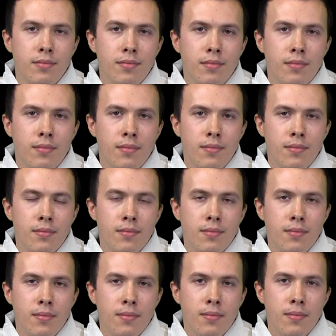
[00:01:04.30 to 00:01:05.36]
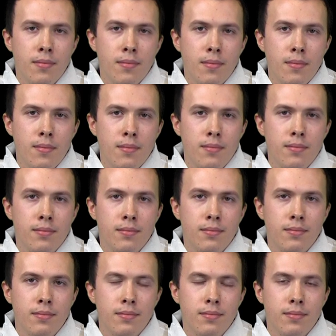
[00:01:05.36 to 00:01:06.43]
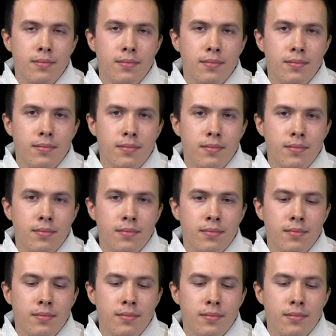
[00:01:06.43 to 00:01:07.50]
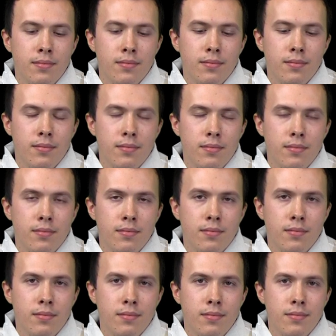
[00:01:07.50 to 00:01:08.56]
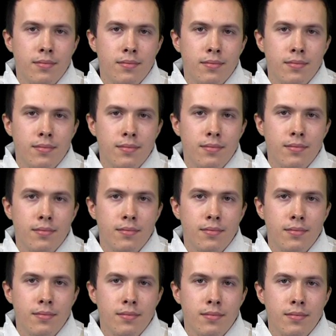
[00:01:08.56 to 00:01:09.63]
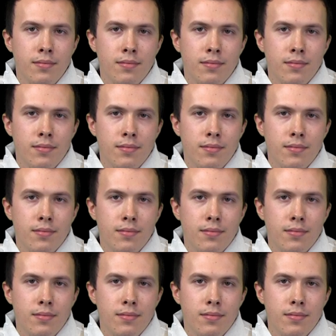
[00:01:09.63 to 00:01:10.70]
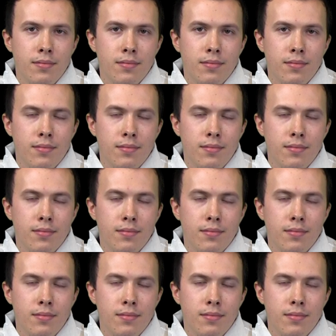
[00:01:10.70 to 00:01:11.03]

No words are spoken by the person on screen.